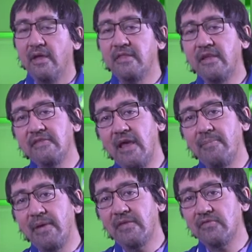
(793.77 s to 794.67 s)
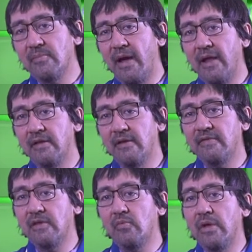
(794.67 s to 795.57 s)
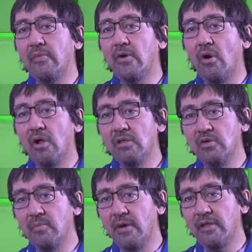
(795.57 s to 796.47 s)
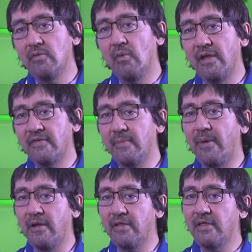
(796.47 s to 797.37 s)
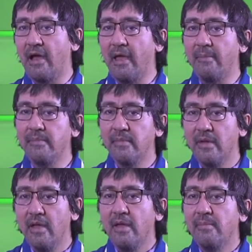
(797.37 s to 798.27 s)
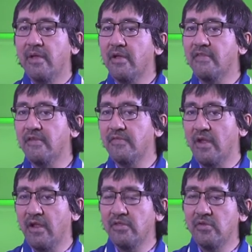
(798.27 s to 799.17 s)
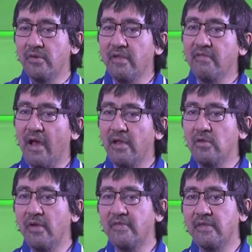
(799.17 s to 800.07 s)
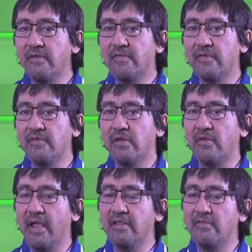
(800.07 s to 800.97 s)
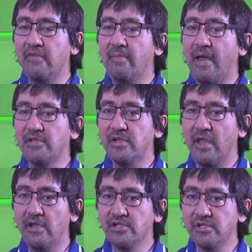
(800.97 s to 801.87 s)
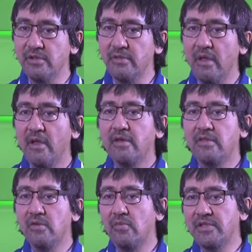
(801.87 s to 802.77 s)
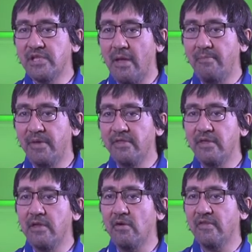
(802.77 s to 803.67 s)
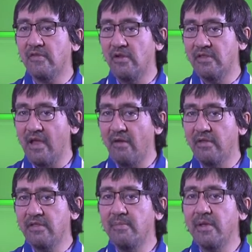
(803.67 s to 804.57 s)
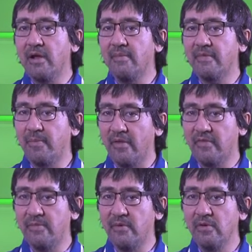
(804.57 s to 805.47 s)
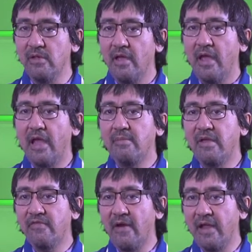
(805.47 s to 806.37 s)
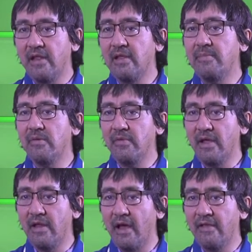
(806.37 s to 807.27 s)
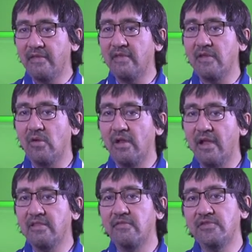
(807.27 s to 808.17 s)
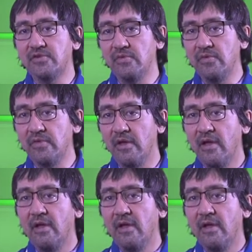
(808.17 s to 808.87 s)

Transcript: These epics remind us that we were all lumad once upon a time because of their enduring value as gifts of the creative imagination through which empathy or solidarity becomes possible and may finally be realized as a collective truth,